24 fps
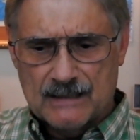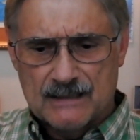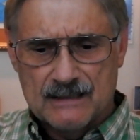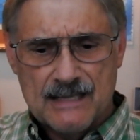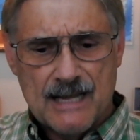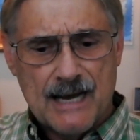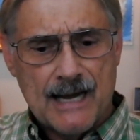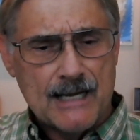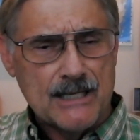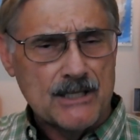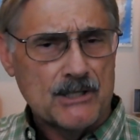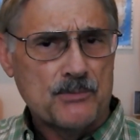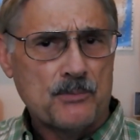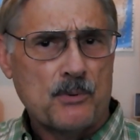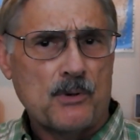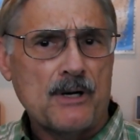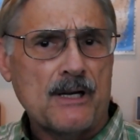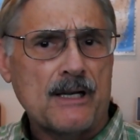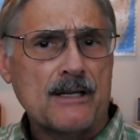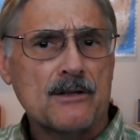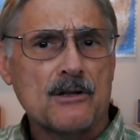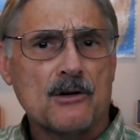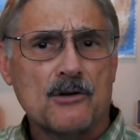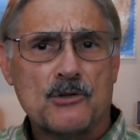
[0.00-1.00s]
clients,
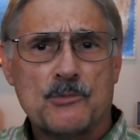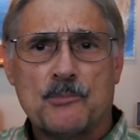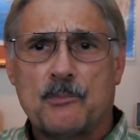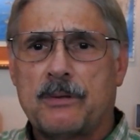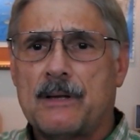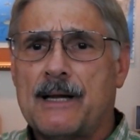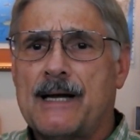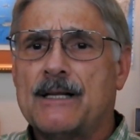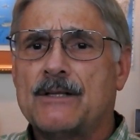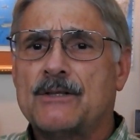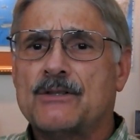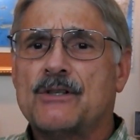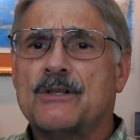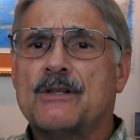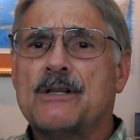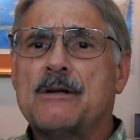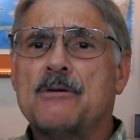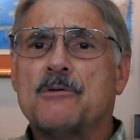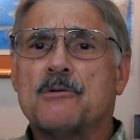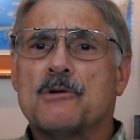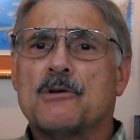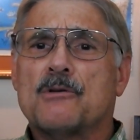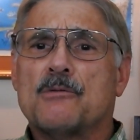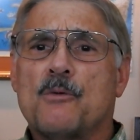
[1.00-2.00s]
putting in those plants that
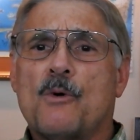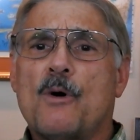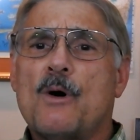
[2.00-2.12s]
they were